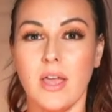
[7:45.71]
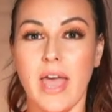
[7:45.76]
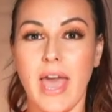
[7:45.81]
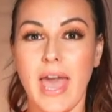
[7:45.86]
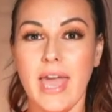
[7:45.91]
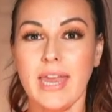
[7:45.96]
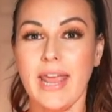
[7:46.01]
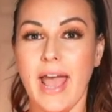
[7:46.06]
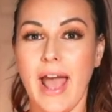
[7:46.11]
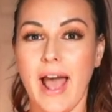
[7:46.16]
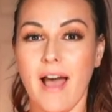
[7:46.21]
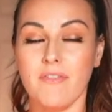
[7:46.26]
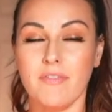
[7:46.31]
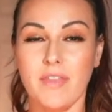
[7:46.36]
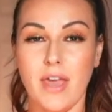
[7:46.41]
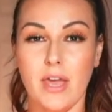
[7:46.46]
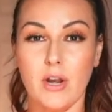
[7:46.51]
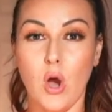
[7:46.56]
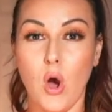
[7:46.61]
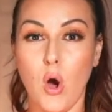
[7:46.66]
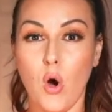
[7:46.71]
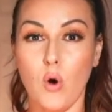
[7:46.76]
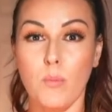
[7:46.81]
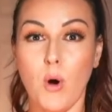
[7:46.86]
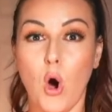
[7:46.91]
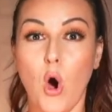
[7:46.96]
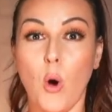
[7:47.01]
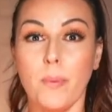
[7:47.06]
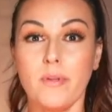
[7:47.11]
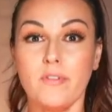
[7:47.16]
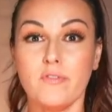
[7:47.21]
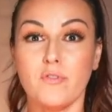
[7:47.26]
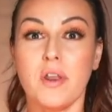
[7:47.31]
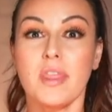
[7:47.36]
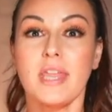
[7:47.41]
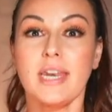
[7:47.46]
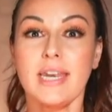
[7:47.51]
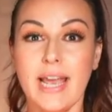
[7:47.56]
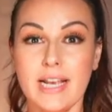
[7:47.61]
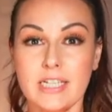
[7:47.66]
and have that home open for the
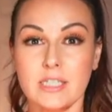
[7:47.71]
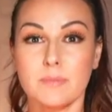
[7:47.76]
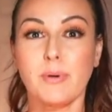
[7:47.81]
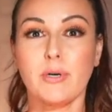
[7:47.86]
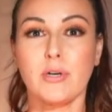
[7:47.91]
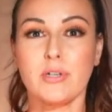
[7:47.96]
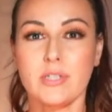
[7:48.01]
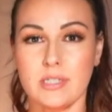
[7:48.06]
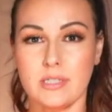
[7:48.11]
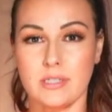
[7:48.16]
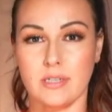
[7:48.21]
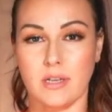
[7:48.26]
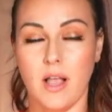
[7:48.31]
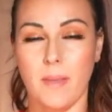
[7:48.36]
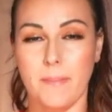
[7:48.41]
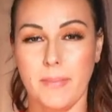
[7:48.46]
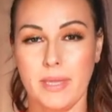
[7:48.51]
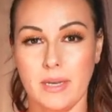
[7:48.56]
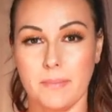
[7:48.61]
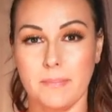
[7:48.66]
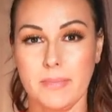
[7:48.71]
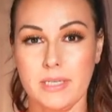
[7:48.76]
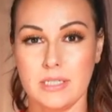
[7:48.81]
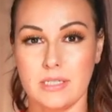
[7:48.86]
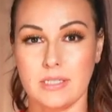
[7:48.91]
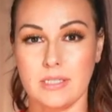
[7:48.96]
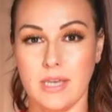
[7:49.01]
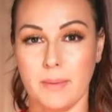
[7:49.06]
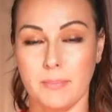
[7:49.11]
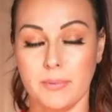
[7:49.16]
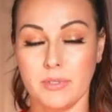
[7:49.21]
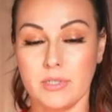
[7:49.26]
next person to come in and be discipled.